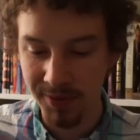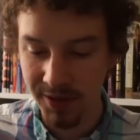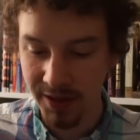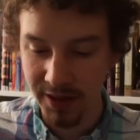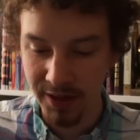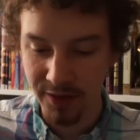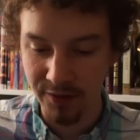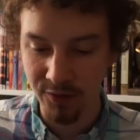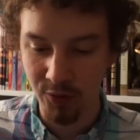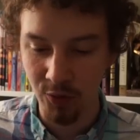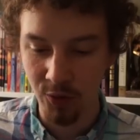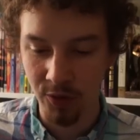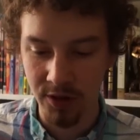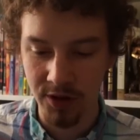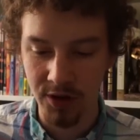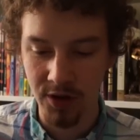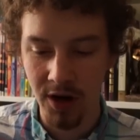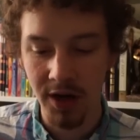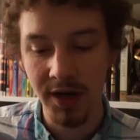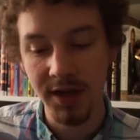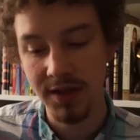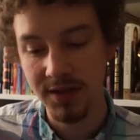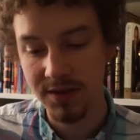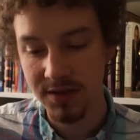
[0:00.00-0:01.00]
they play it for an
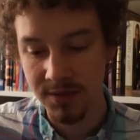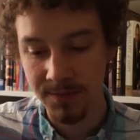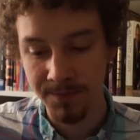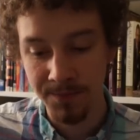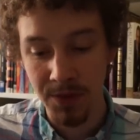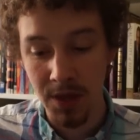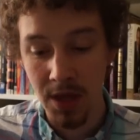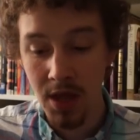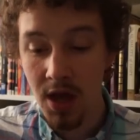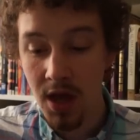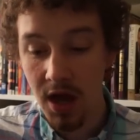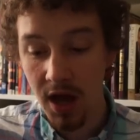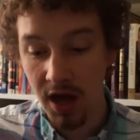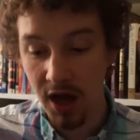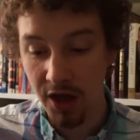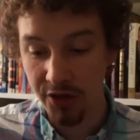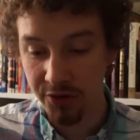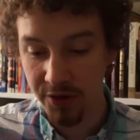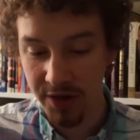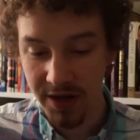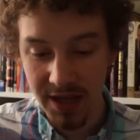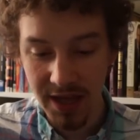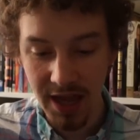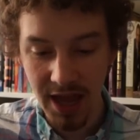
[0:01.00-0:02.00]
audience. Are
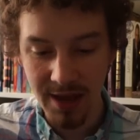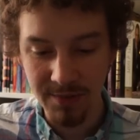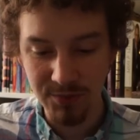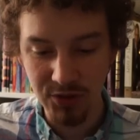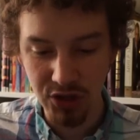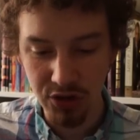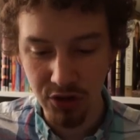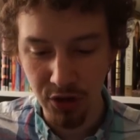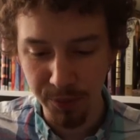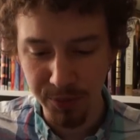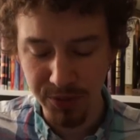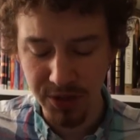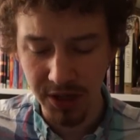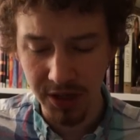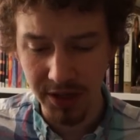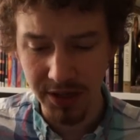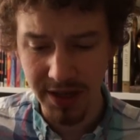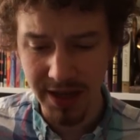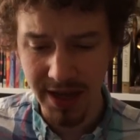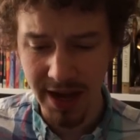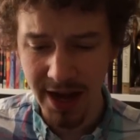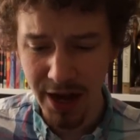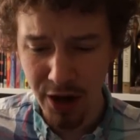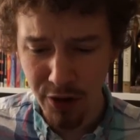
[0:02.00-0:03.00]
there any games you don't
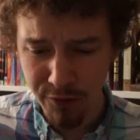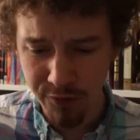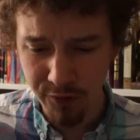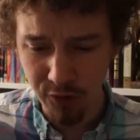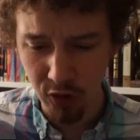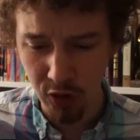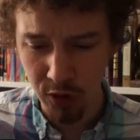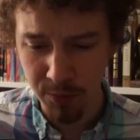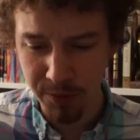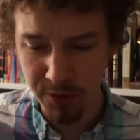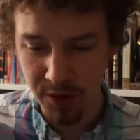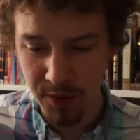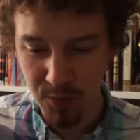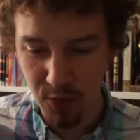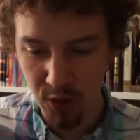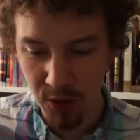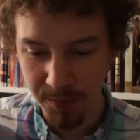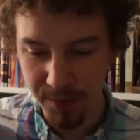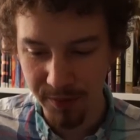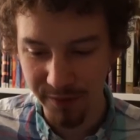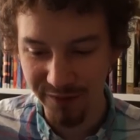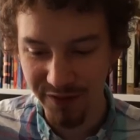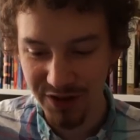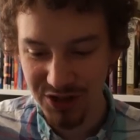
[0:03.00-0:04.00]
particularly care for, but are more
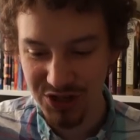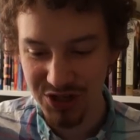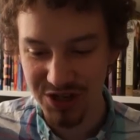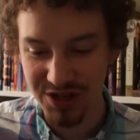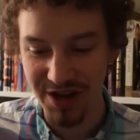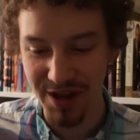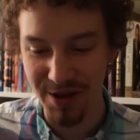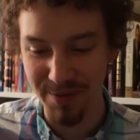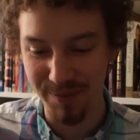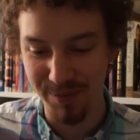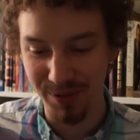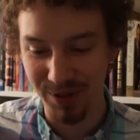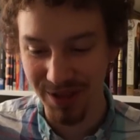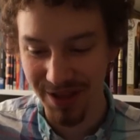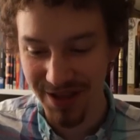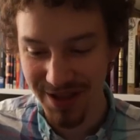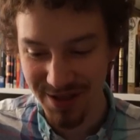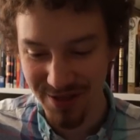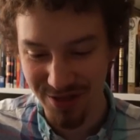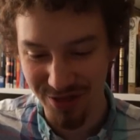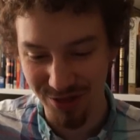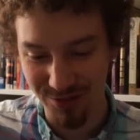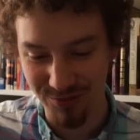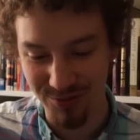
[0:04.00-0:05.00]
proficient at
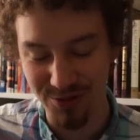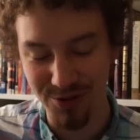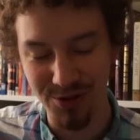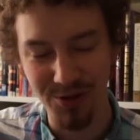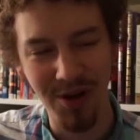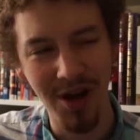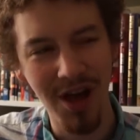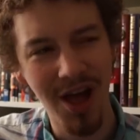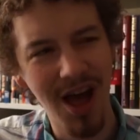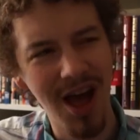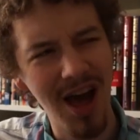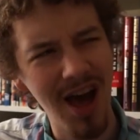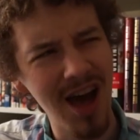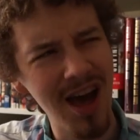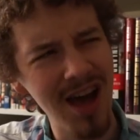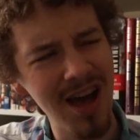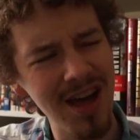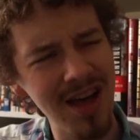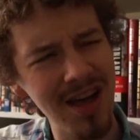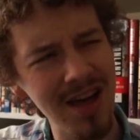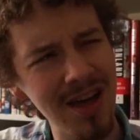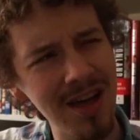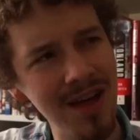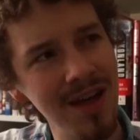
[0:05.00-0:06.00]
playing through?
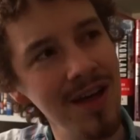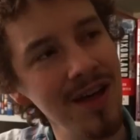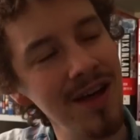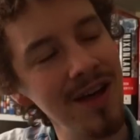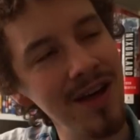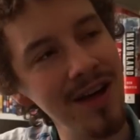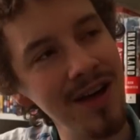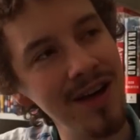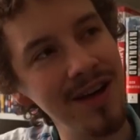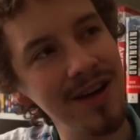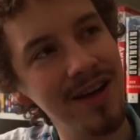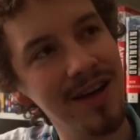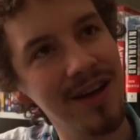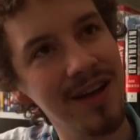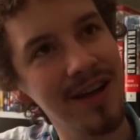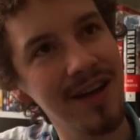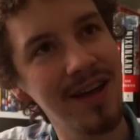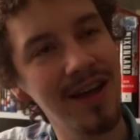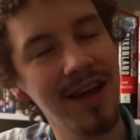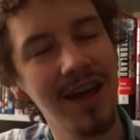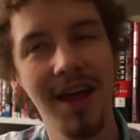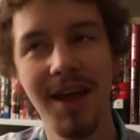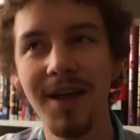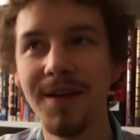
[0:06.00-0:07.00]
I'm
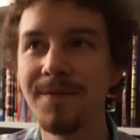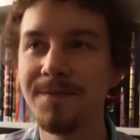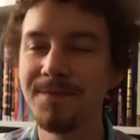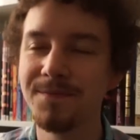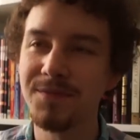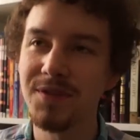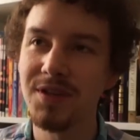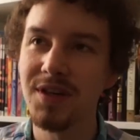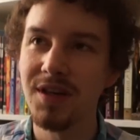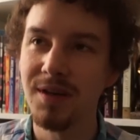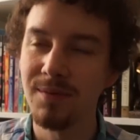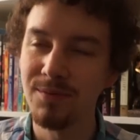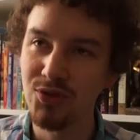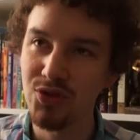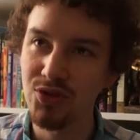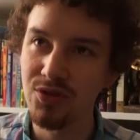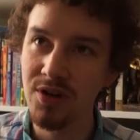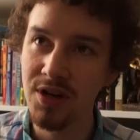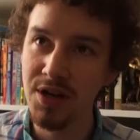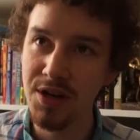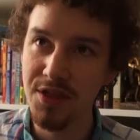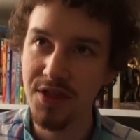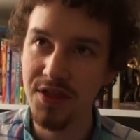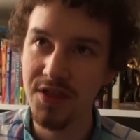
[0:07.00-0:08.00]

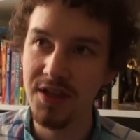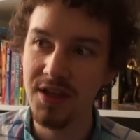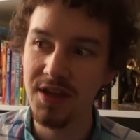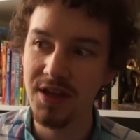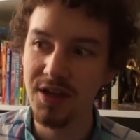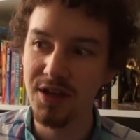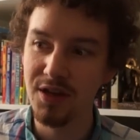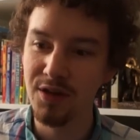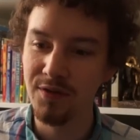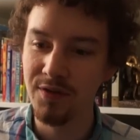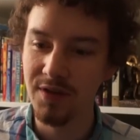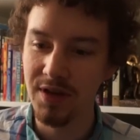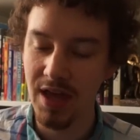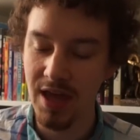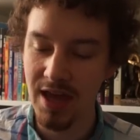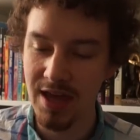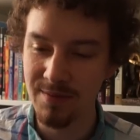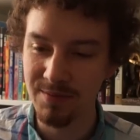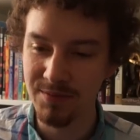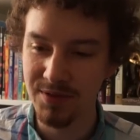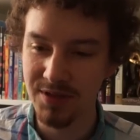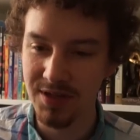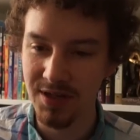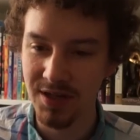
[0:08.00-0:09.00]
trying to think of
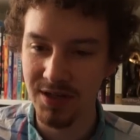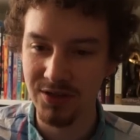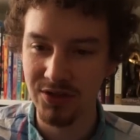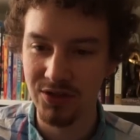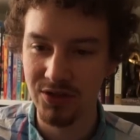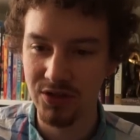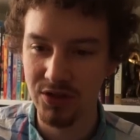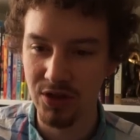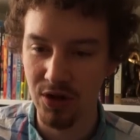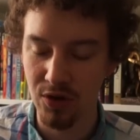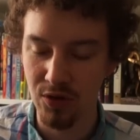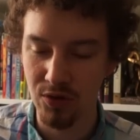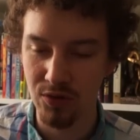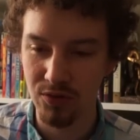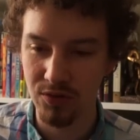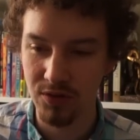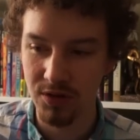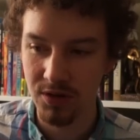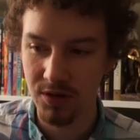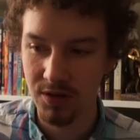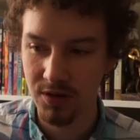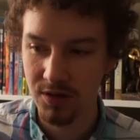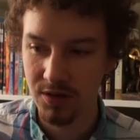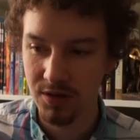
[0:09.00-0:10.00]
games that I don't
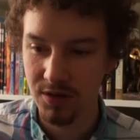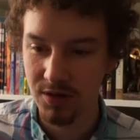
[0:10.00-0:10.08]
